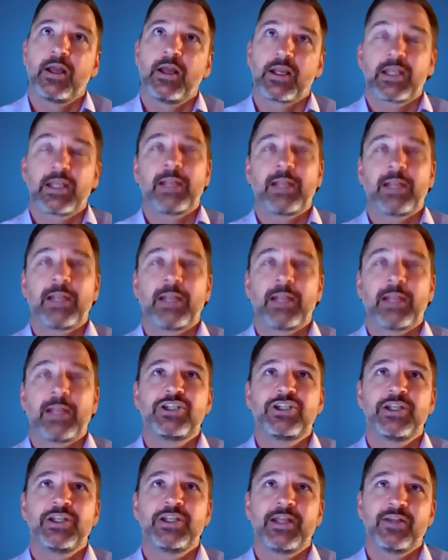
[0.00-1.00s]

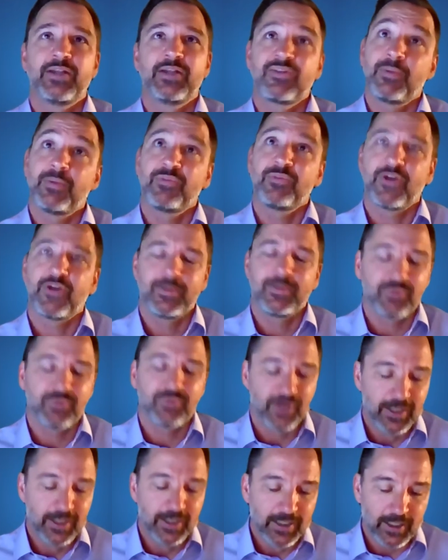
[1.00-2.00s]
collaboration, and sometimes
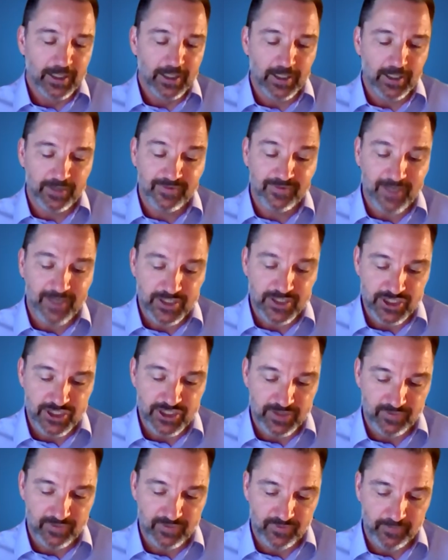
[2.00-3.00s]

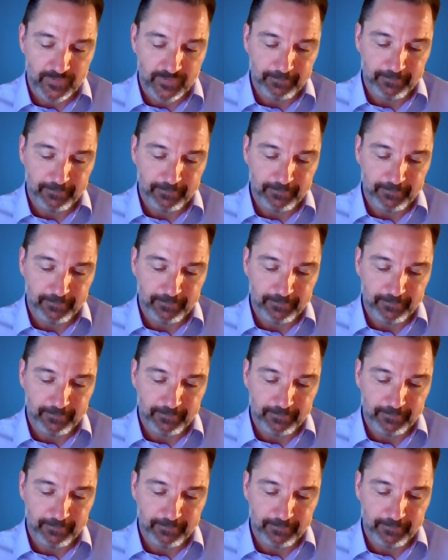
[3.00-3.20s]
tensions.